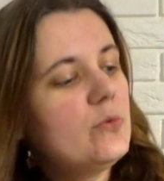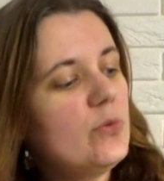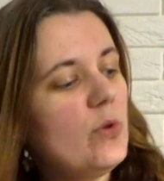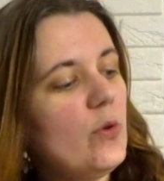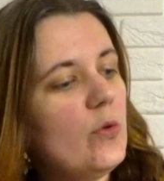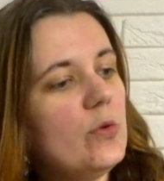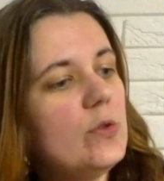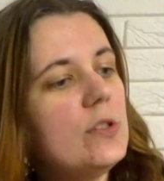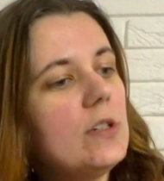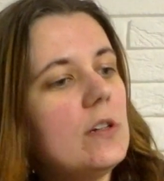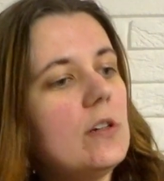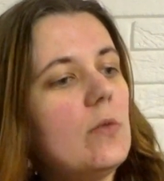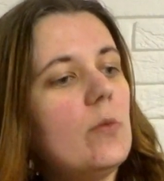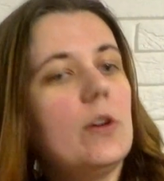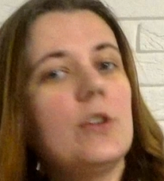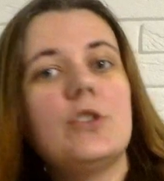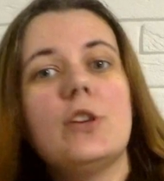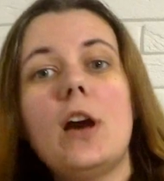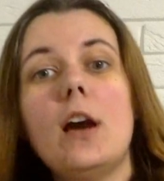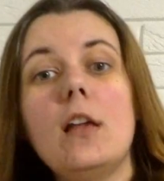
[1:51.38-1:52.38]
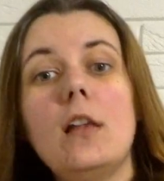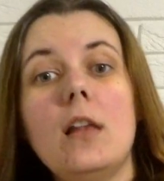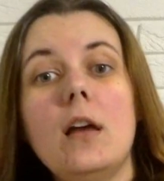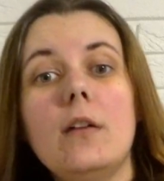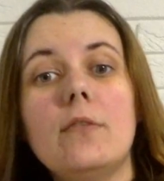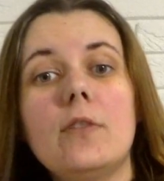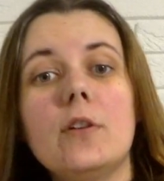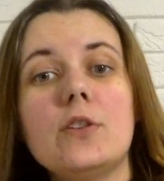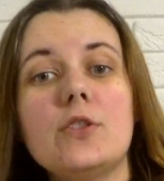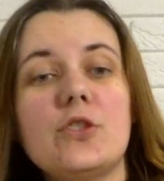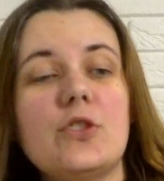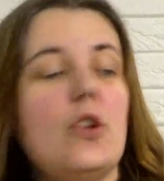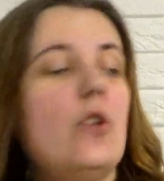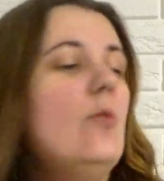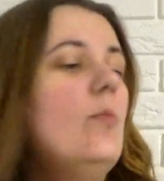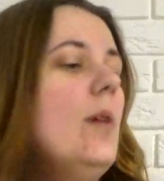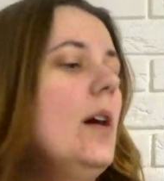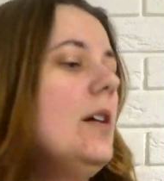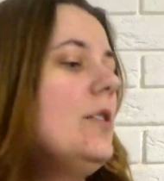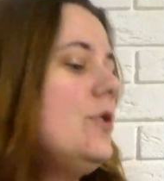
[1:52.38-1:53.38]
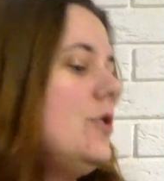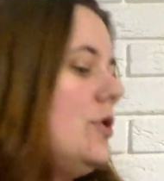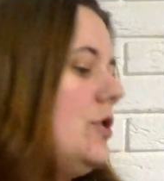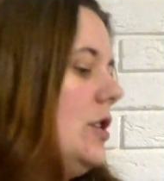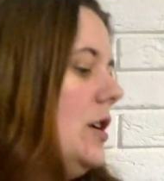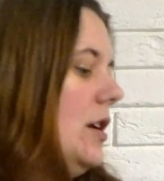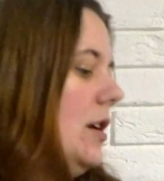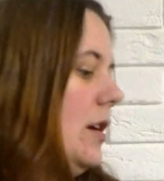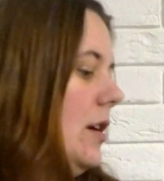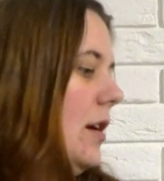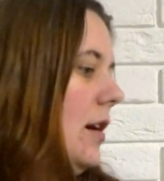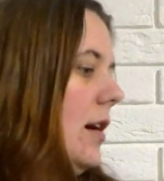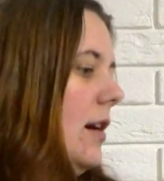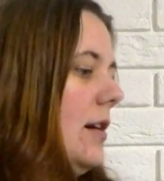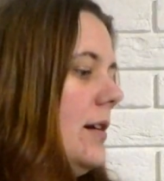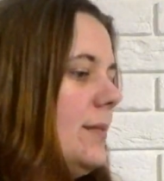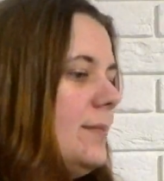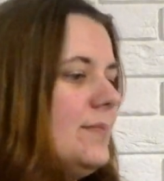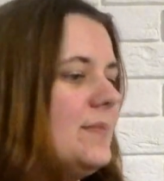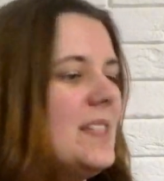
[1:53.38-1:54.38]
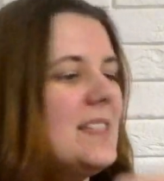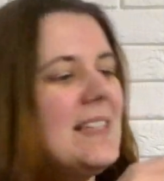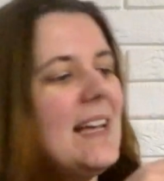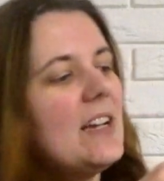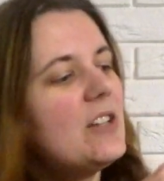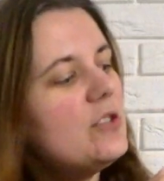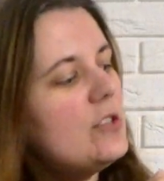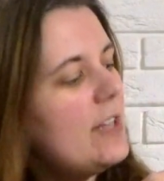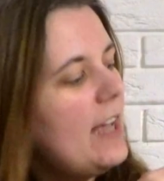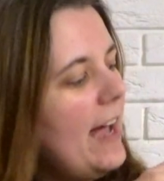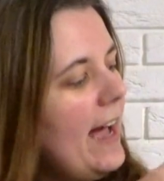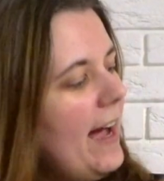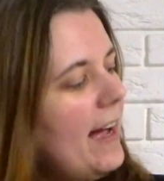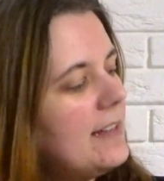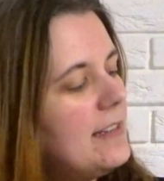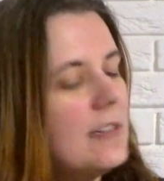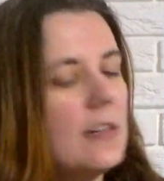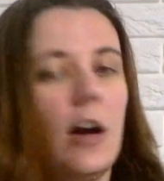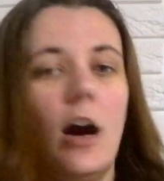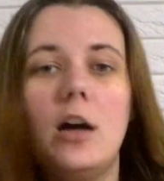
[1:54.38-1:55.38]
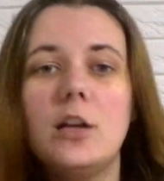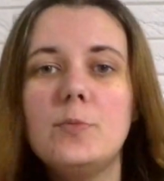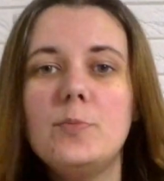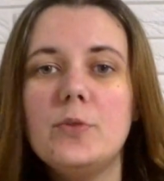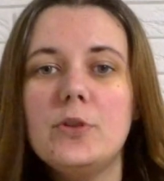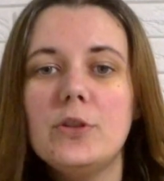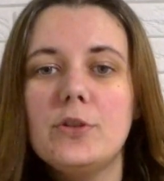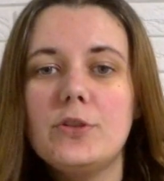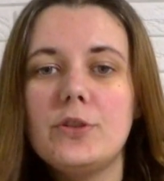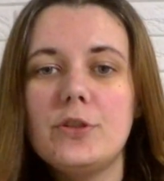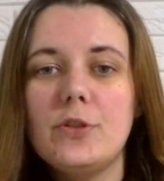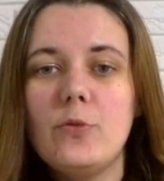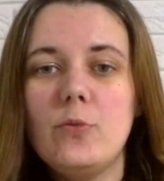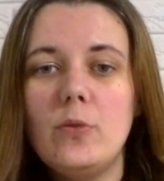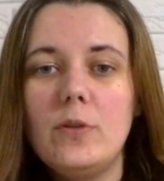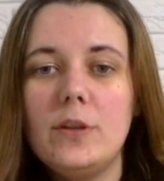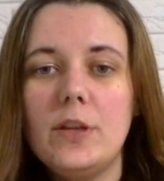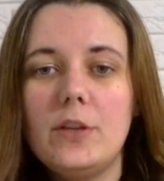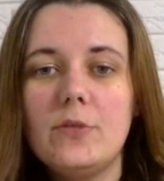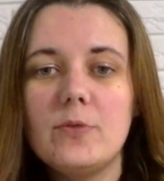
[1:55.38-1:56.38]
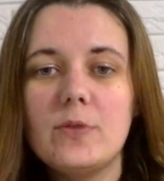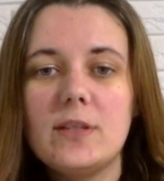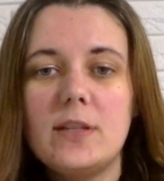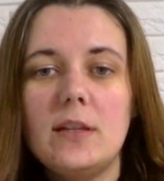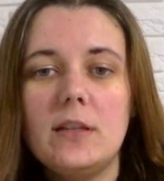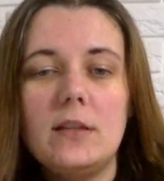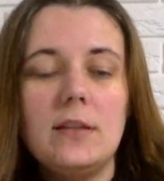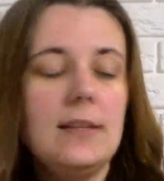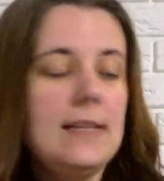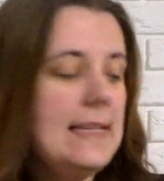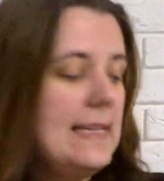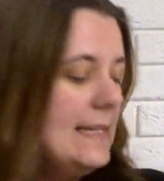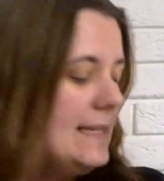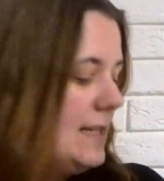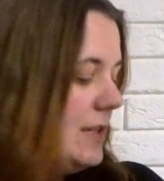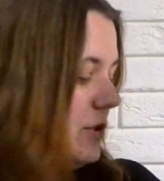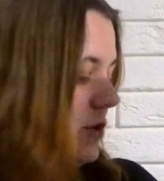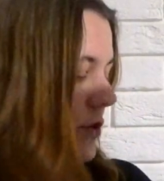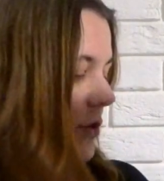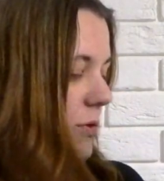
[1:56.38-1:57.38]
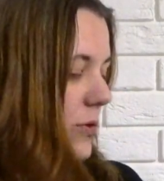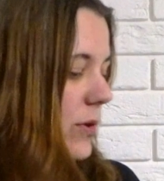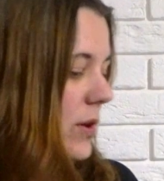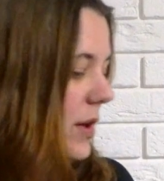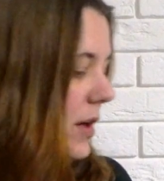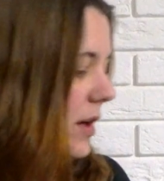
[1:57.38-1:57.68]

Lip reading: Rood, which I love so much. This actually had a cardboard, so it was a little easier to